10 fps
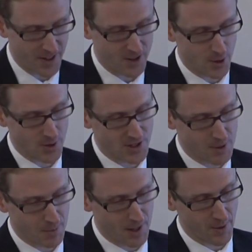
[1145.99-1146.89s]
The issue is
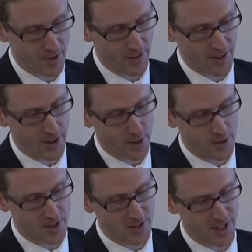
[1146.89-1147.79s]
simply whether the
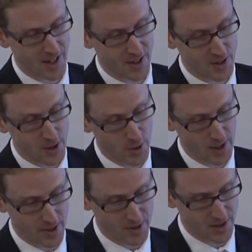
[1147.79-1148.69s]
accused design is too
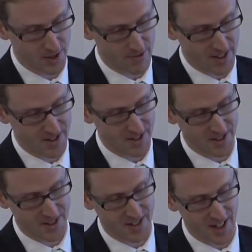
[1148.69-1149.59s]
close to the
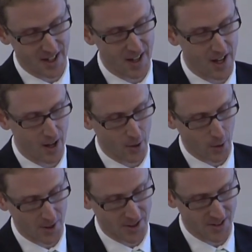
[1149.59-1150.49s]
registered design
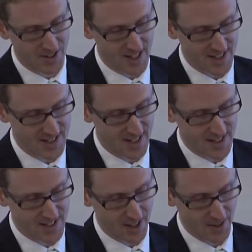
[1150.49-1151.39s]
according to the tests
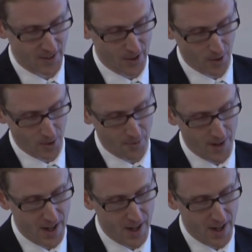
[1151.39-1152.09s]
laid down in the law.